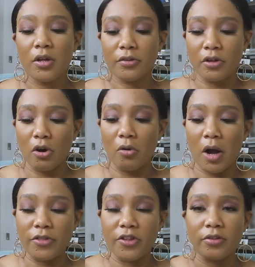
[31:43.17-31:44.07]
So
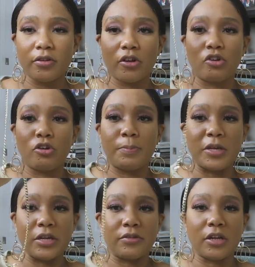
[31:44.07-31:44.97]
this is a good
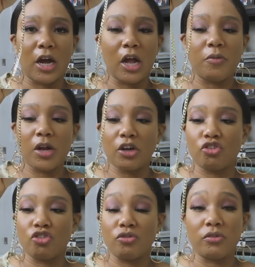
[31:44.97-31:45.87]
piece that I would
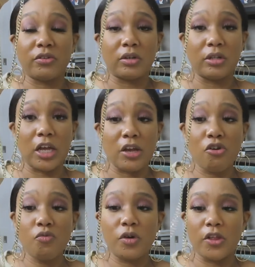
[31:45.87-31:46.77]
actually use to
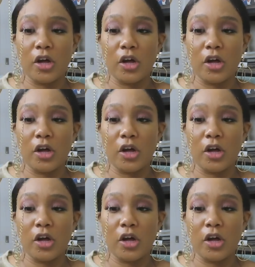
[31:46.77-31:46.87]
layer with